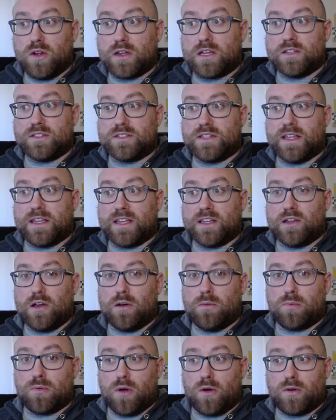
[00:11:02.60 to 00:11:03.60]
because they could go
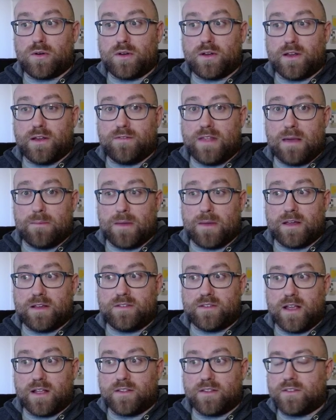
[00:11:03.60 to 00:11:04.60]
broke, if that makes
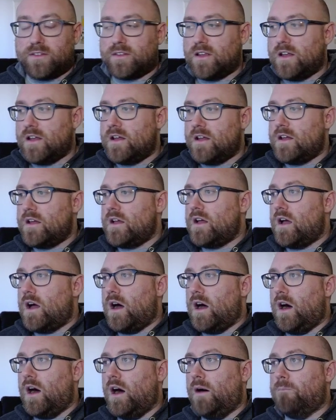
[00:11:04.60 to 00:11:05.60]
sense.
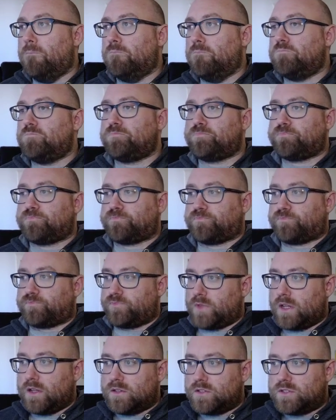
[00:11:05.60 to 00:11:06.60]

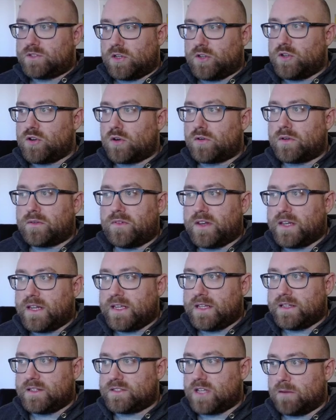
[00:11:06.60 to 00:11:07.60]
So you don't even
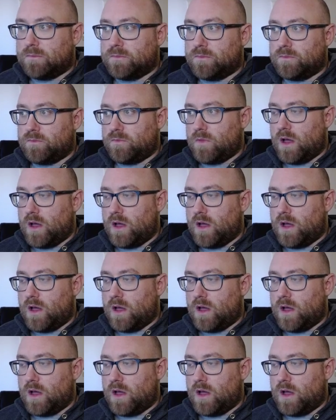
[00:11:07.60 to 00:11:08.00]
need some,